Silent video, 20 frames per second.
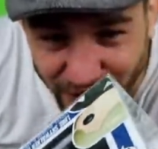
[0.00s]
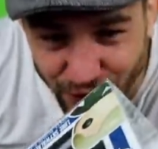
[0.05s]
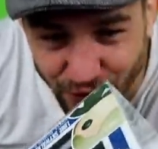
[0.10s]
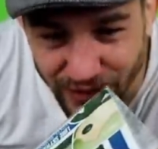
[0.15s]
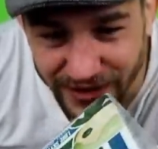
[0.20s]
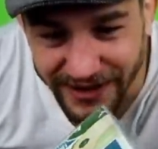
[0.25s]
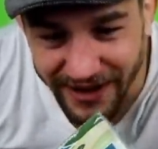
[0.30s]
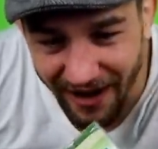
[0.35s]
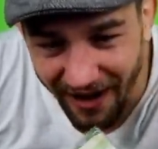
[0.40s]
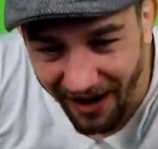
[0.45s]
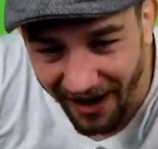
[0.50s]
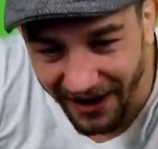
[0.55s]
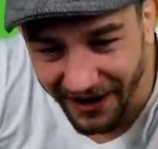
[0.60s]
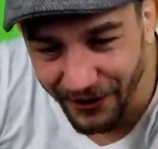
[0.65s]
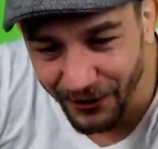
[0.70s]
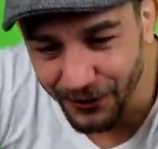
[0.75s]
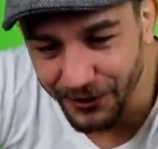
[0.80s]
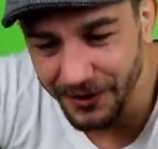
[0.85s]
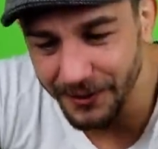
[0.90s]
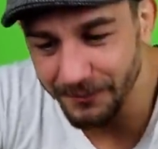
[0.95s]
It's
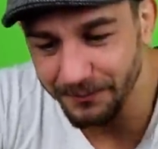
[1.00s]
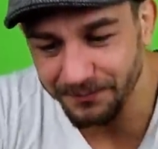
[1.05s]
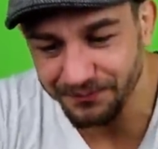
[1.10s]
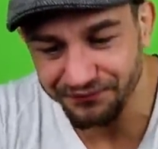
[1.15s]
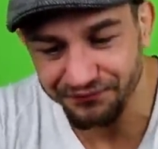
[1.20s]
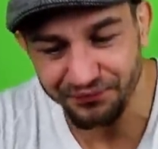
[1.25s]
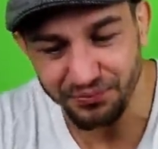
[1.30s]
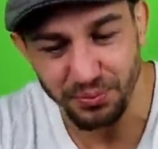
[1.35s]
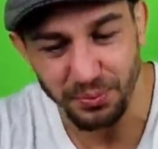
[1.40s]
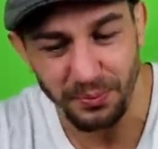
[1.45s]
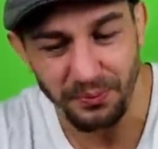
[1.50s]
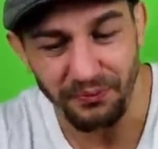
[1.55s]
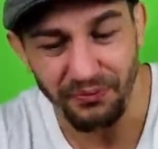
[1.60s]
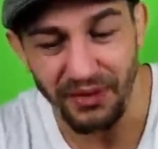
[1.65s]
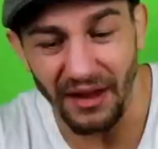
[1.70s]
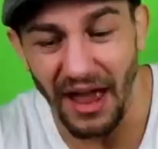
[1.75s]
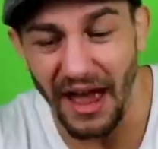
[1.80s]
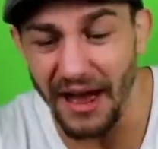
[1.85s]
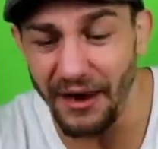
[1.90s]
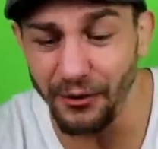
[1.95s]
retired.
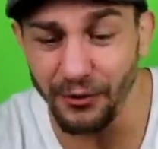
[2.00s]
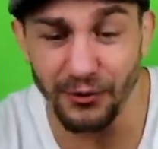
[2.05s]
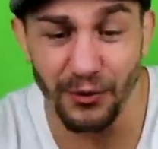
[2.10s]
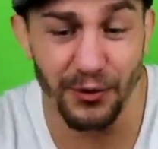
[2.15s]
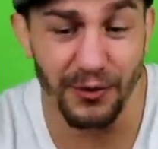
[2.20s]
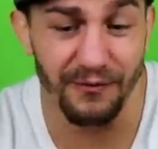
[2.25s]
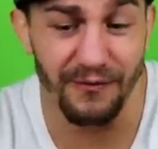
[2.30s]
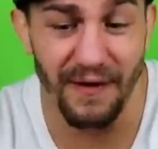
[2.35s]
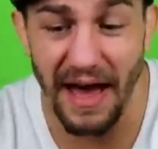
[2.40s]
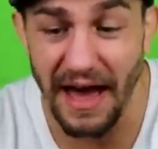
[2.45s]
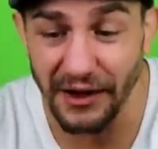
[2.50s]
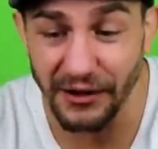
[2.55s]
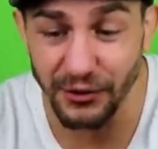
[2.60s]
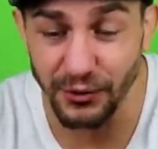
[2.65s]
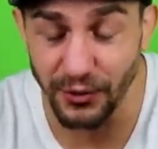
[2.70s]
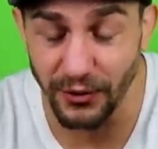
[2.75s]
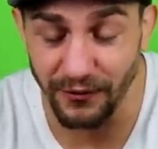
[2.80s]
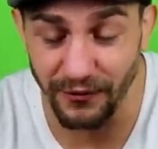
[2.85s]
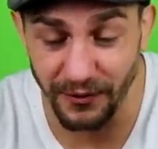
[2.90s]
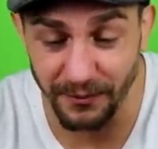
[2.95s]
I don't know the
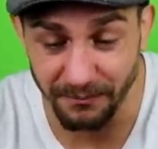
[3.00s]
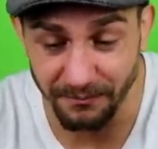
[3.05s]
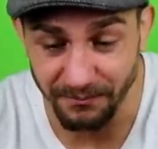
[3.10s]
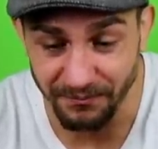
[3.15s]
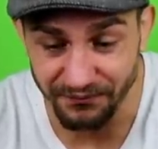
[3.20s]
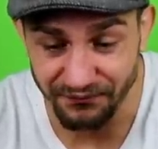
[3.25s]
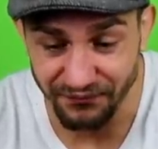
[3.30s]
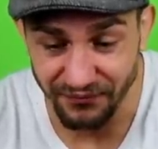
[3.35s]
value of them.